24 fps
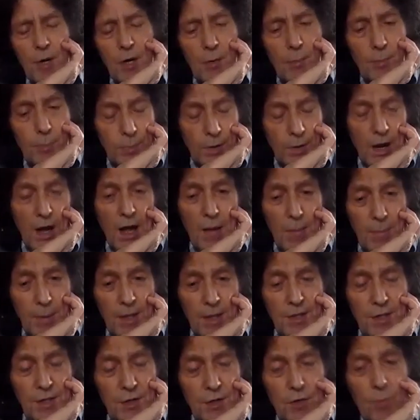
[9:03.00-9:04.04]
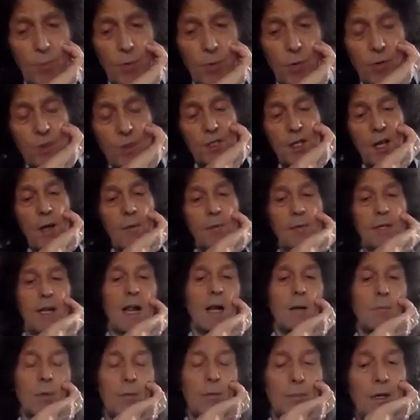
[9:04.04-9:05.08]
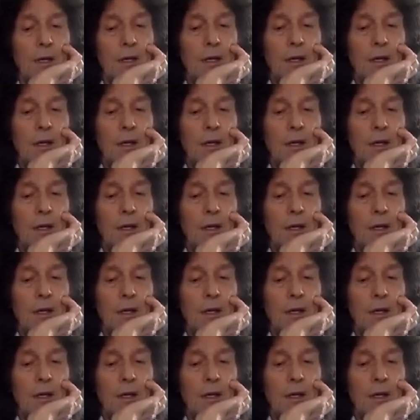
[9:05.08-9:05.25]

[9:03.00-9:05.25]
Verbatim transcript: buy i'll buy the new paul simon album